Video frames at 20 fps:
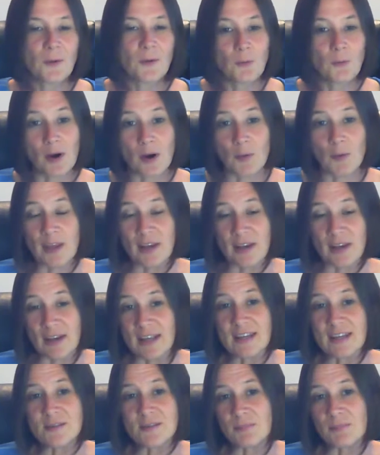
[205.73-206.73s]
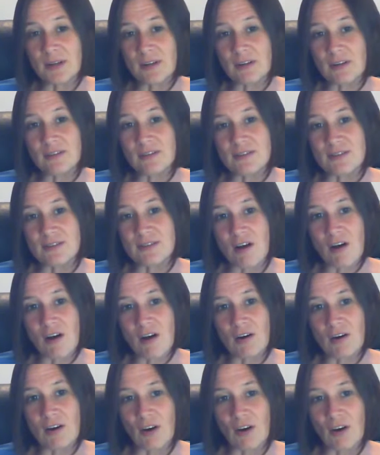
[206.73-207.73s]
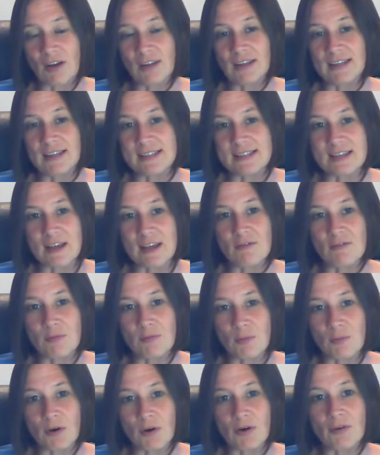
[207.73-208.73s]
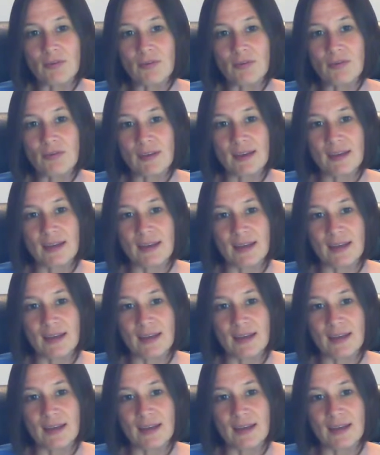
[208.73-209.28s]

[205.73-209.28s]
where we need to build our godly self-worth